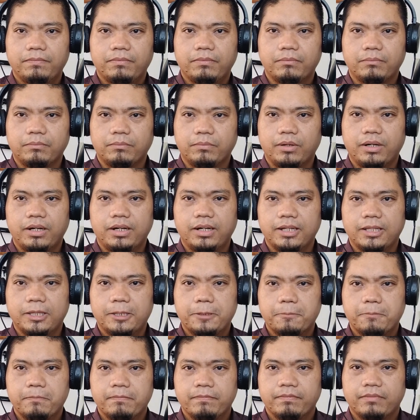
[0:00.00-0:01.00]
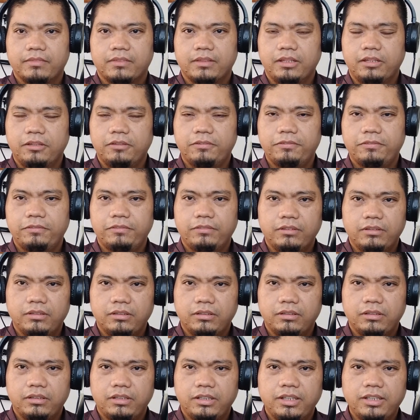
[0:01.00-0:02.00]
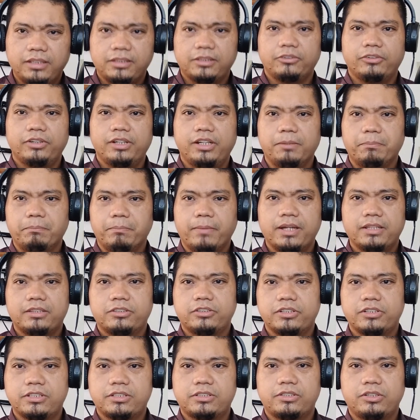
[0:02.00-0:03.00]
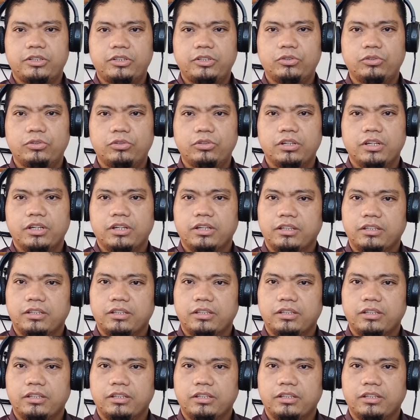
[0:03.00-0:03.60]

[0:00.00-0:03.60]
but if it really matters to you